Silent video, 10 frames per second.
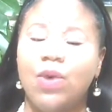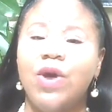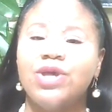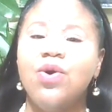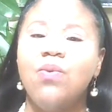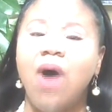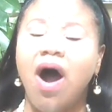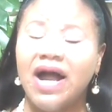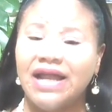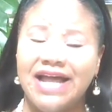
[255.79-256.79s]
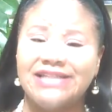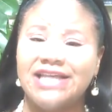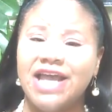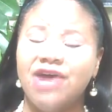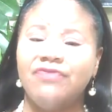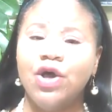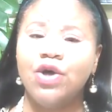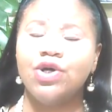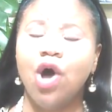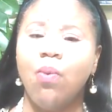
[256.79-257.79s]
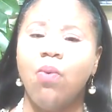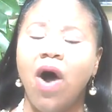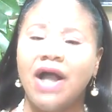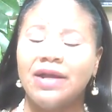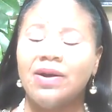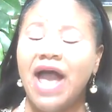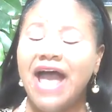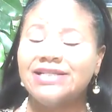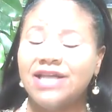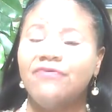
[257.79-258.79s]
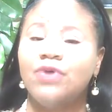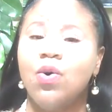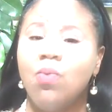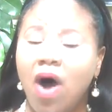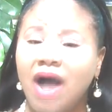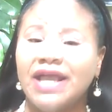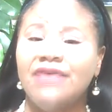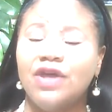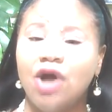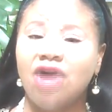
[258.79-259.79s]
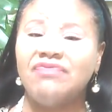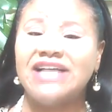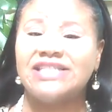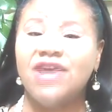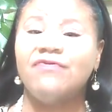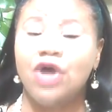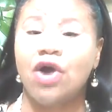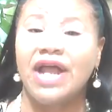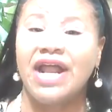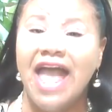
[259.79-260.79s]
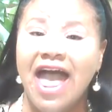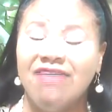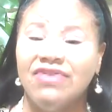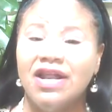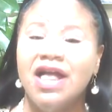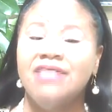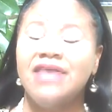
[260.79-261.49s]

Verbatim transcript: So when you walk as if you're walking, as if you walk in the earth, as if you're in heaven,